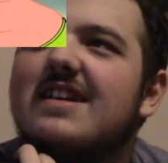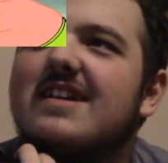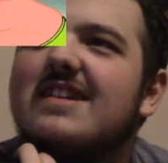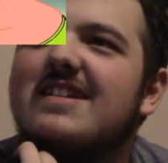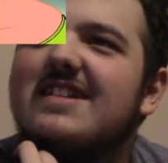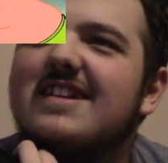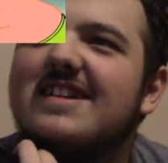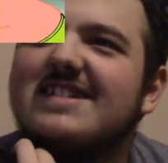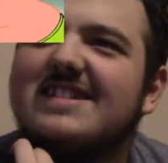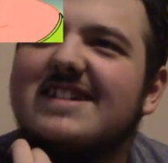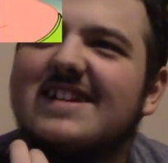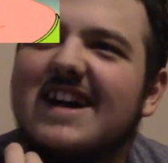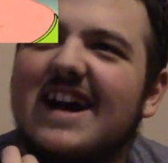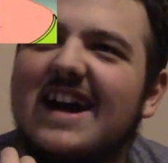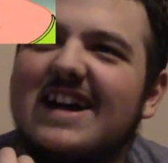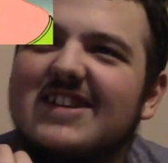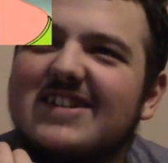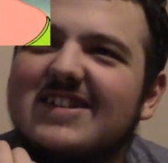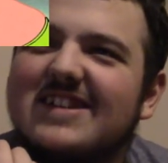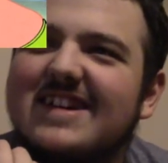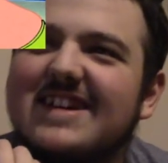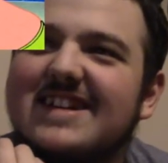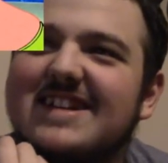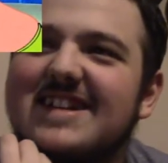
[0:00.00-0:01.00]
Dear God,
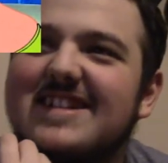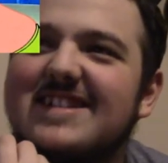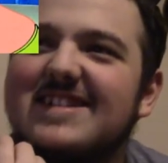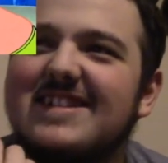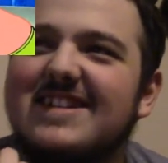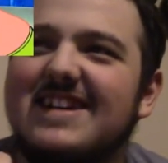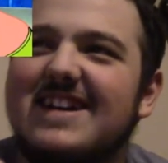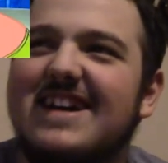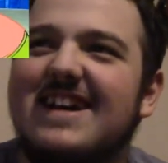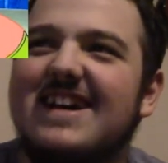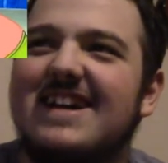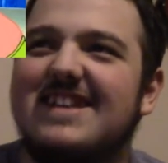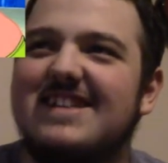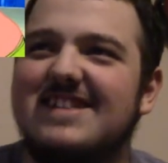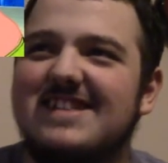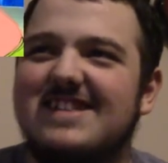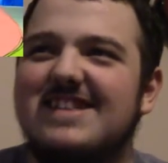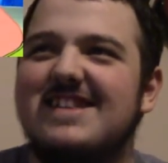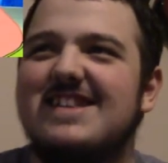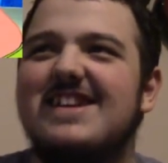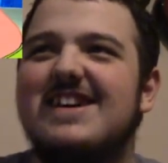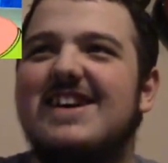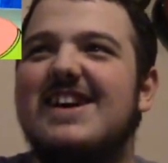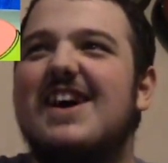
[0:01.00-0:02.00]
you killed us all!
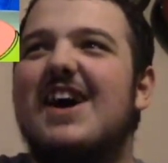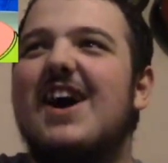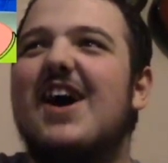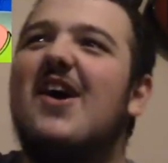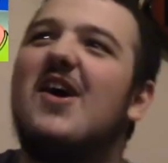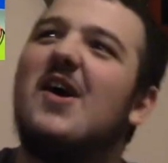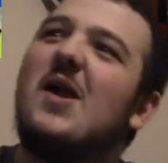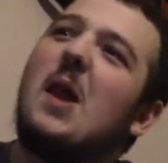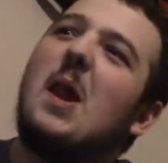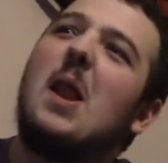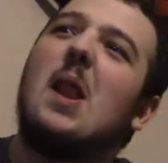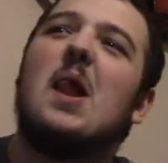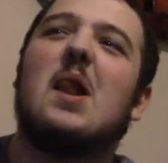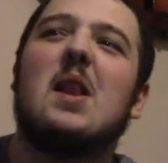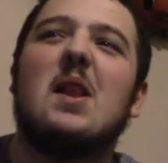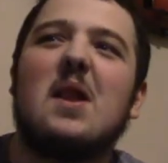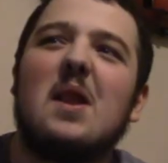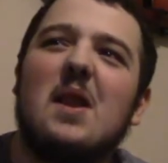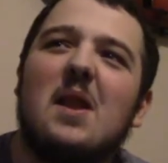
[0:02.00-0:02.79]
No!